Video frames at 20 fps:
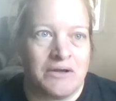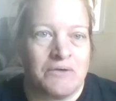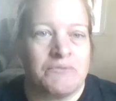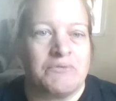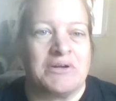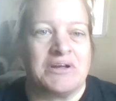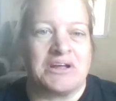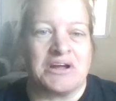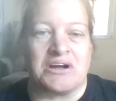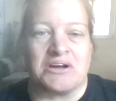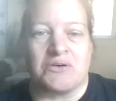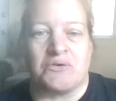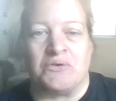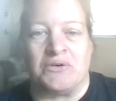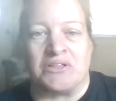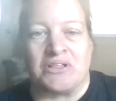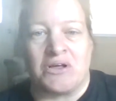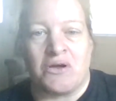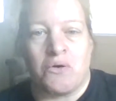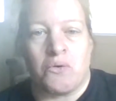We cook
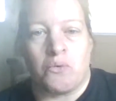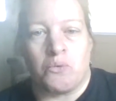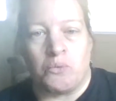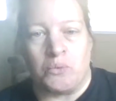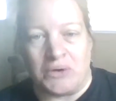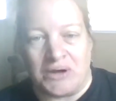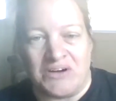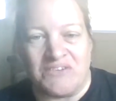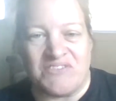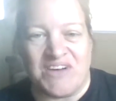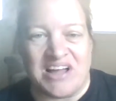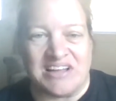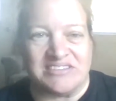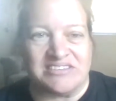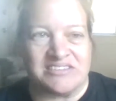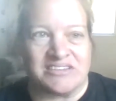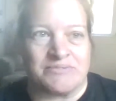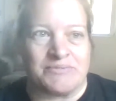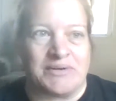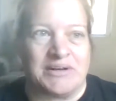with real
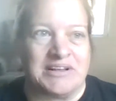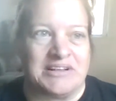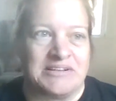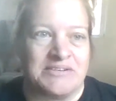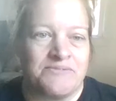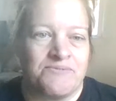vegetables.